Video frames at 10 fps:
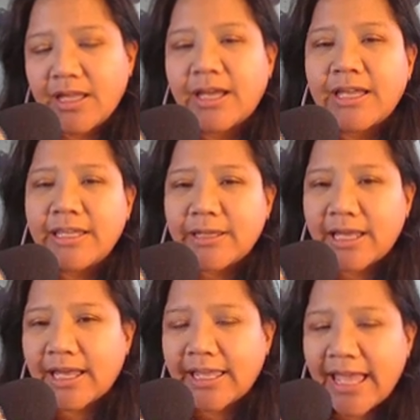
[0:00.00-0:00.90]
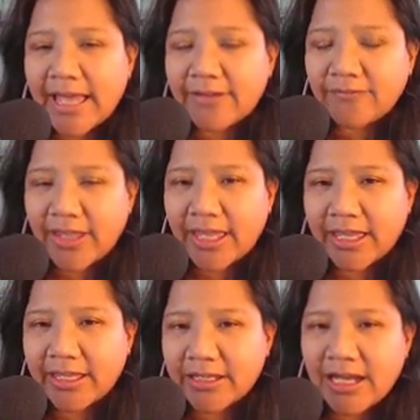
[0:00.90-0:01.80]
I have
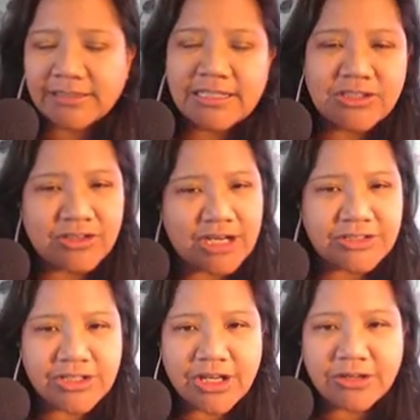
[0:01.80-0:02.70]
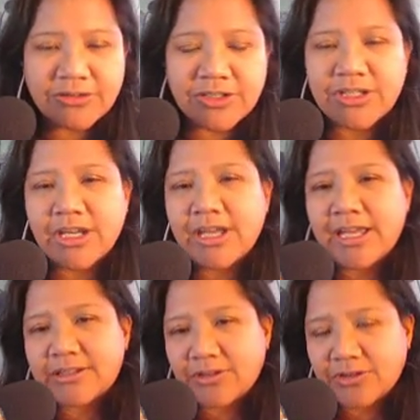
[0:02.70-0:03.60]
a content strategy coach,
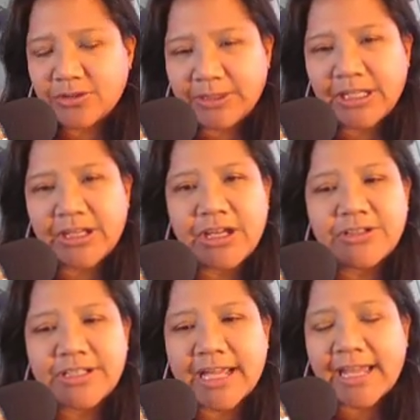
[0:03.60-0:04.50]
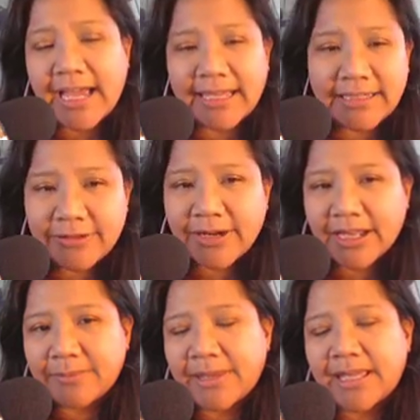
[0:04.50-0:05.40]
social media coach that I highly
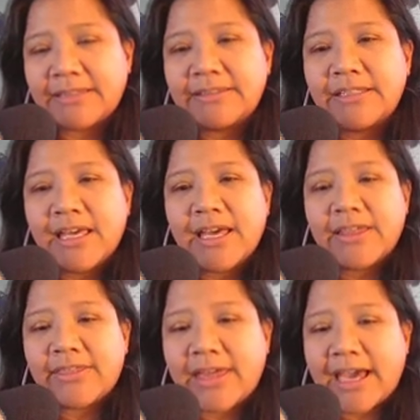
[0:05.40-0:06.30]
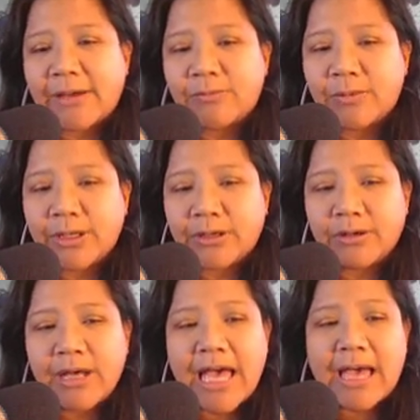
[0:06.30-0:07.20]
recommend that
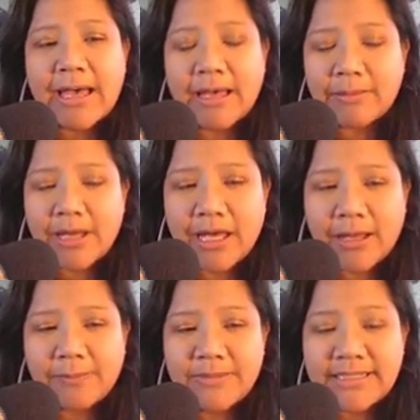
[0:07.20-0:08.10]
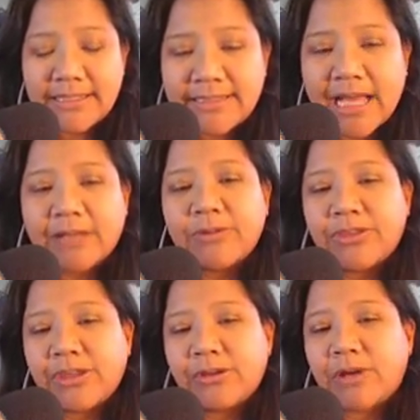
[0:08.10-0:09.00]
will sit down
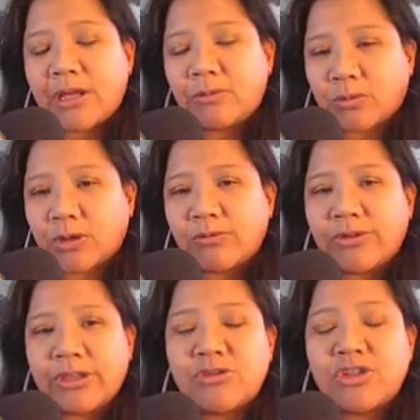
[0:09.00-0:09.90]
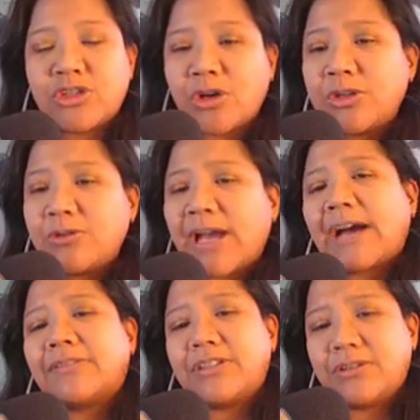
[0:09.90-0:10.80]
with you and work with you, show you
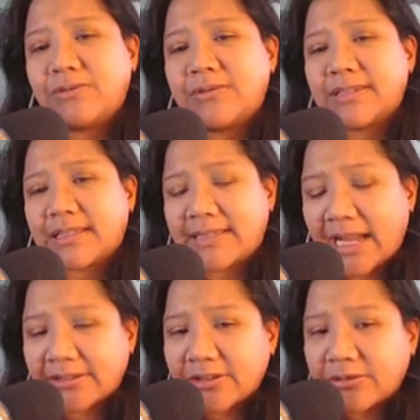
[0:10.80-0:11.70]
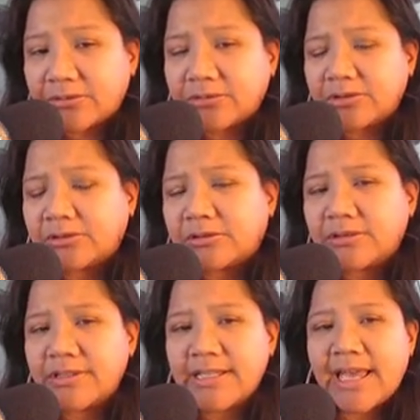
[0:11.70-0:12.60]
how to use the technical
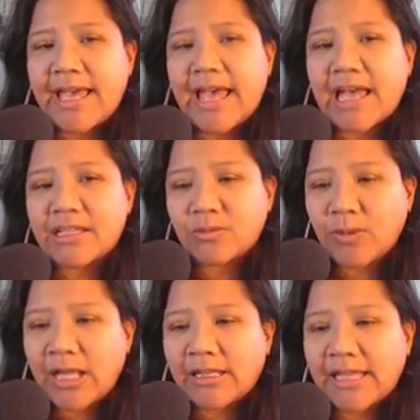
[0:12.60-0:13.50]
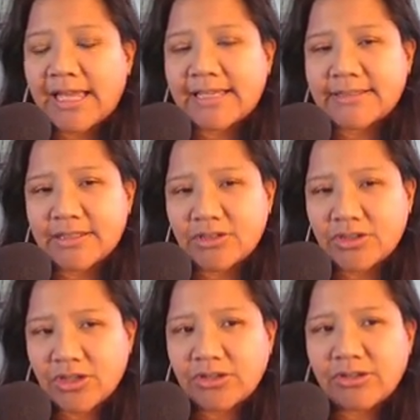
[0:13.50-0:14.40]
tools, as well as
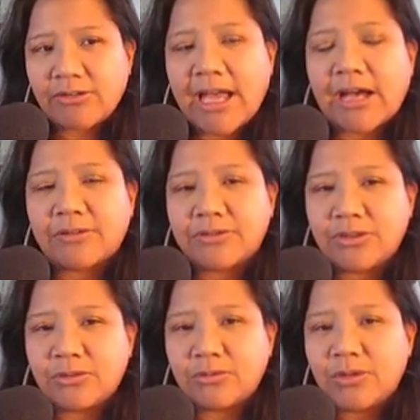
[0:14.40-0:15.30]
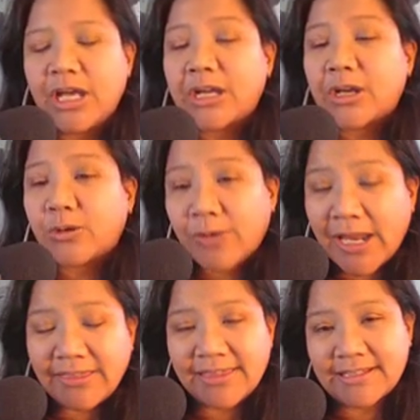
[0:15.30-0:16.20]
show you how to
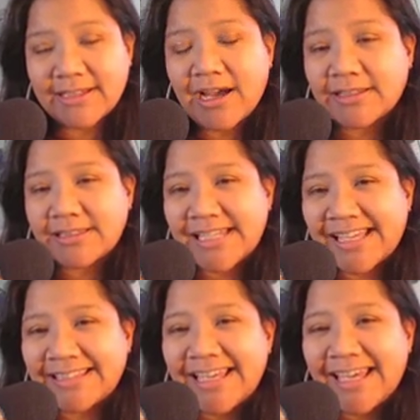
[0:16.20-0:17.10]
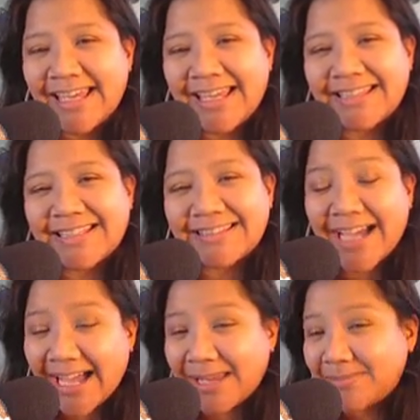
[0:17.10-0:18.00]
create this content in a
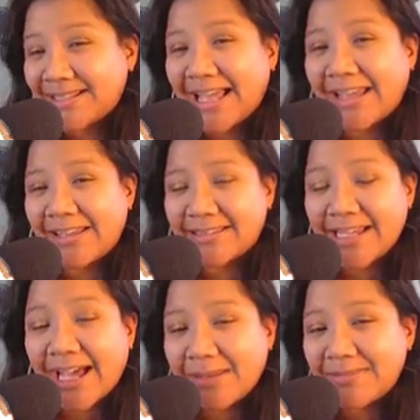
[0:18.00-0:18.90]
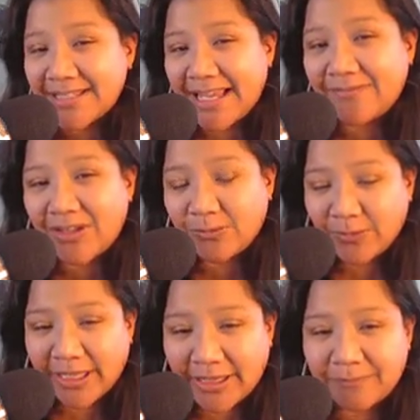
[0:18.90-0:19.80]
time-saving
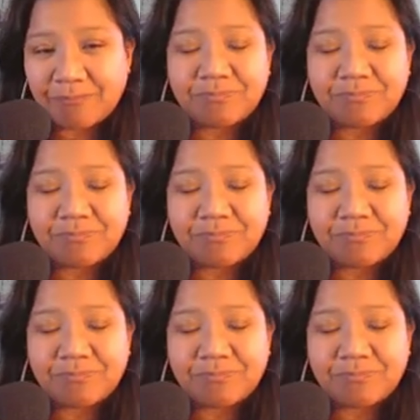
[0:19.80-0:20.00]
way.